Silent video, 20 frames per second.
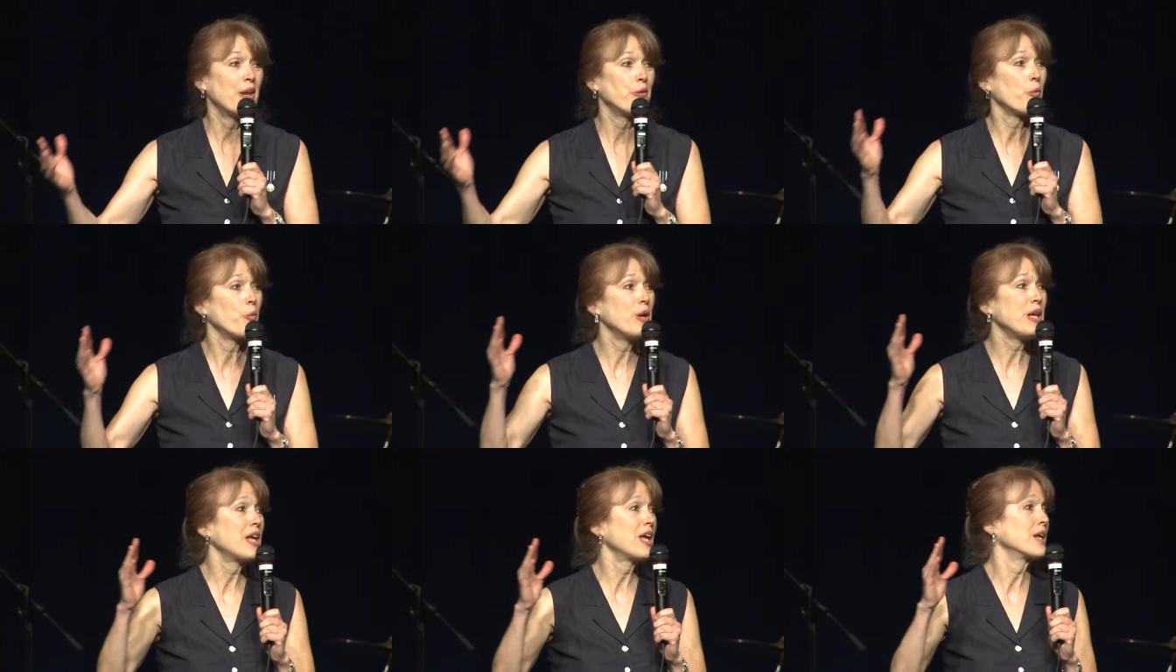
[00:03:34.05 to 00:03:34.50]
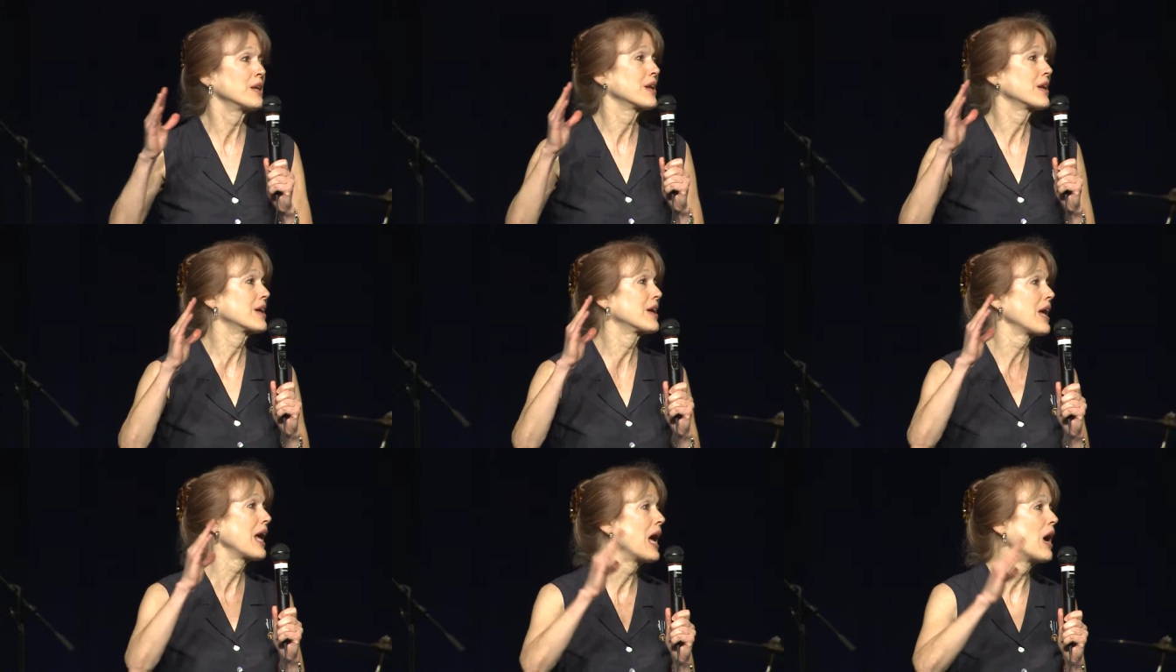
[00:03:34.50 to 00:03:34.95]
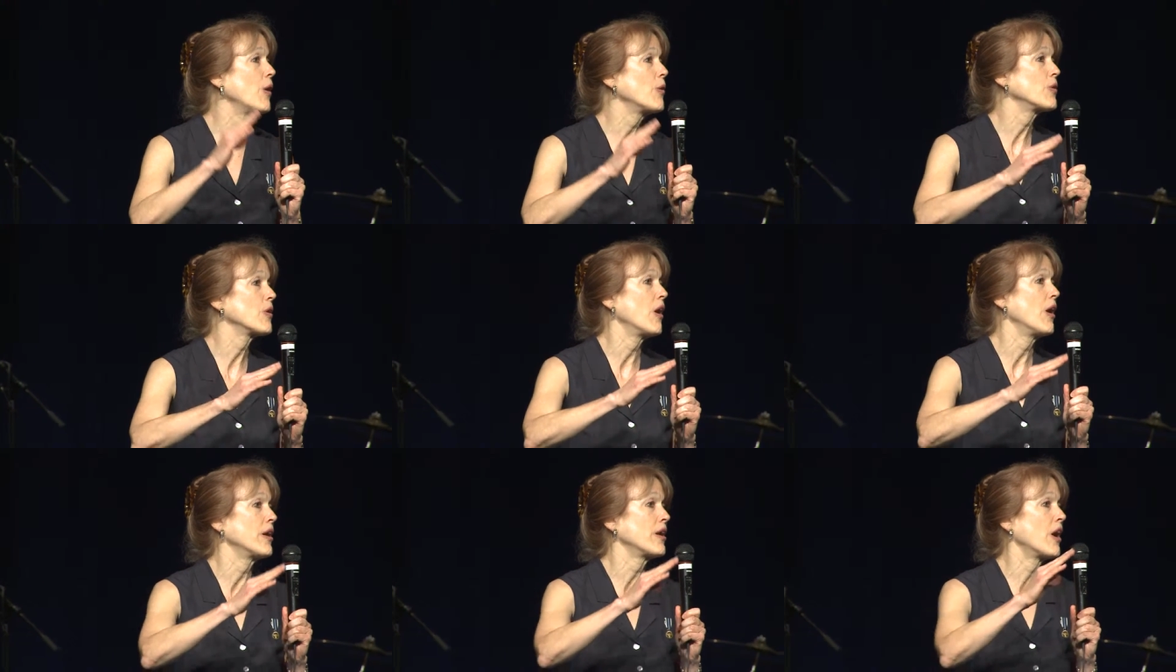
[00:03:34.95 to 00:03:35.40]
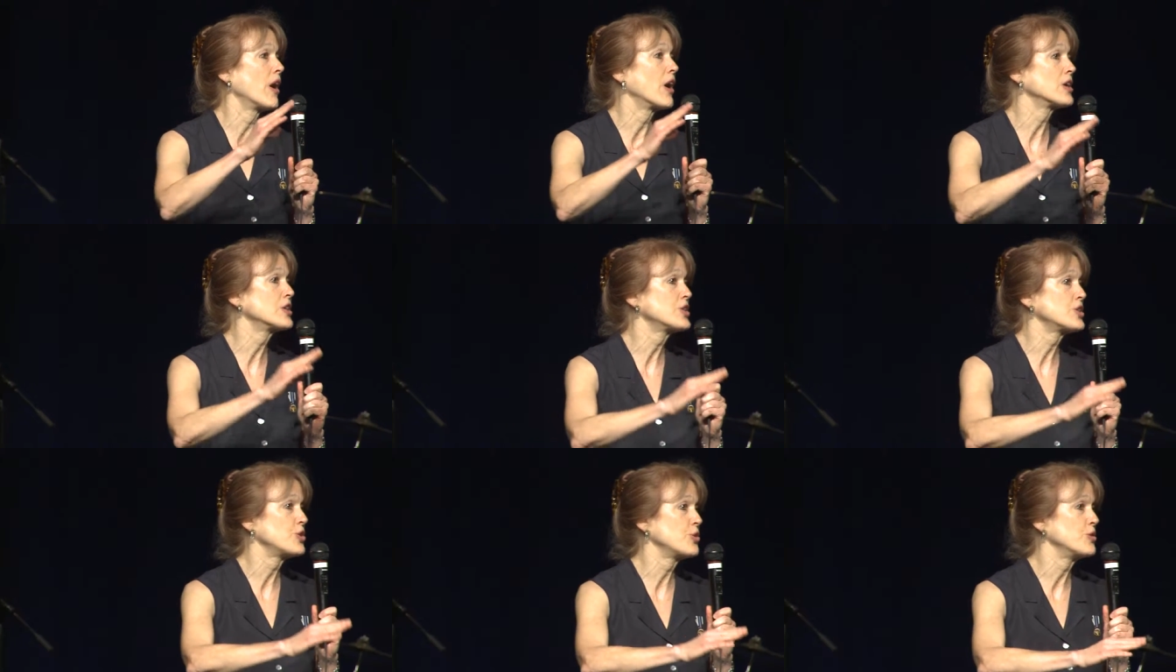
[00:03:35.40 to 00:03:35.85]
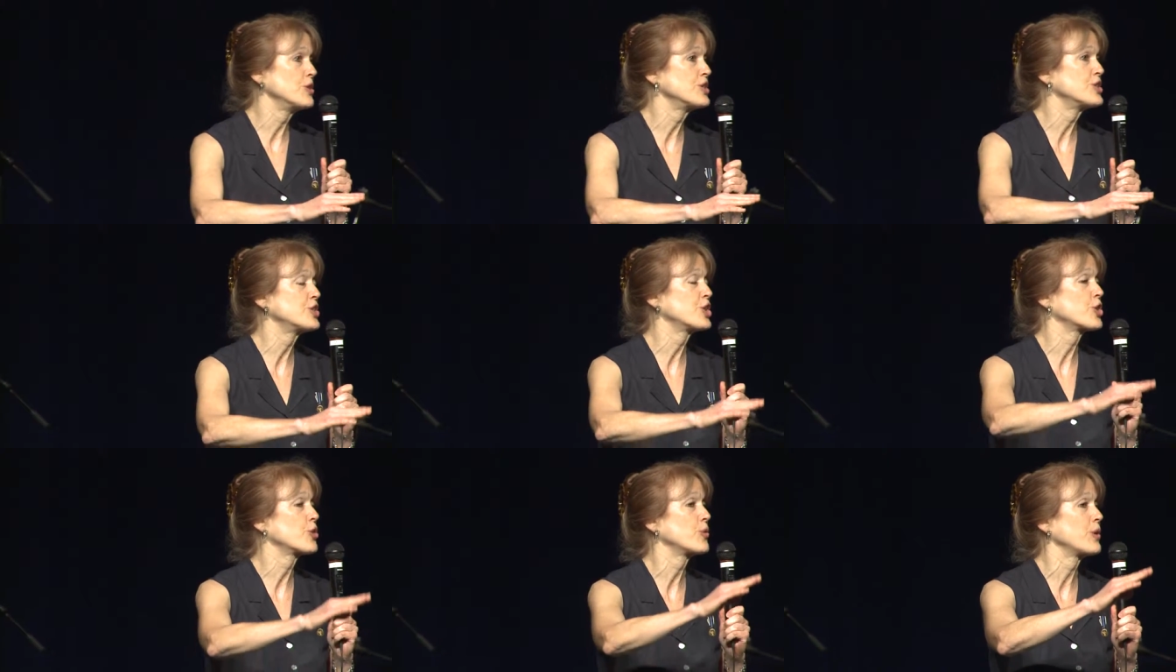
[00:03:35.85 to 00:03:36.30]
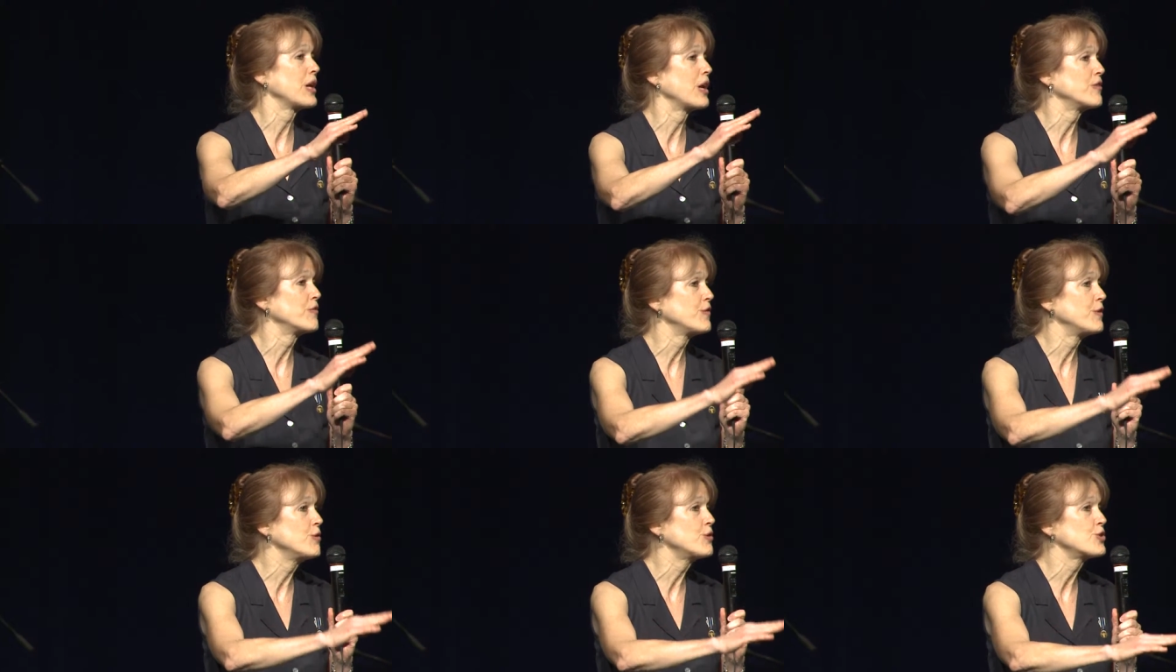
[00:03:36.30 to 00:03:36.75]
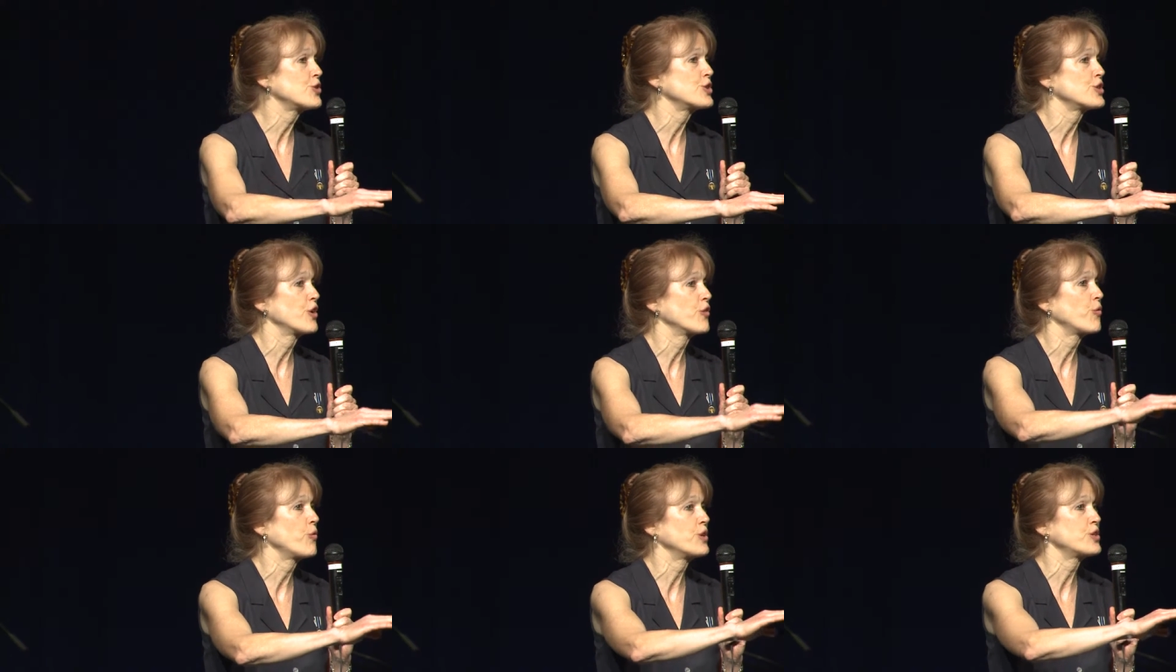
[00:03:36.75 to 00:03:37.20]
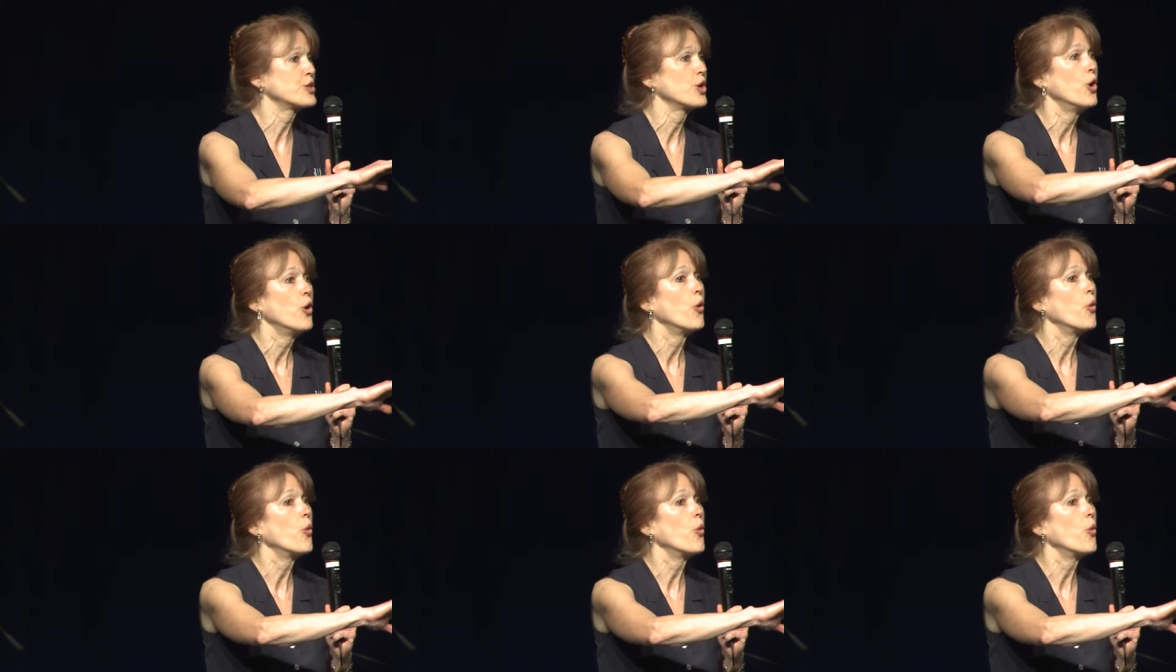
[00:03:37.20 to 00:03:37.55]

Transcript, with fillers: And we can count on our students to create futures of which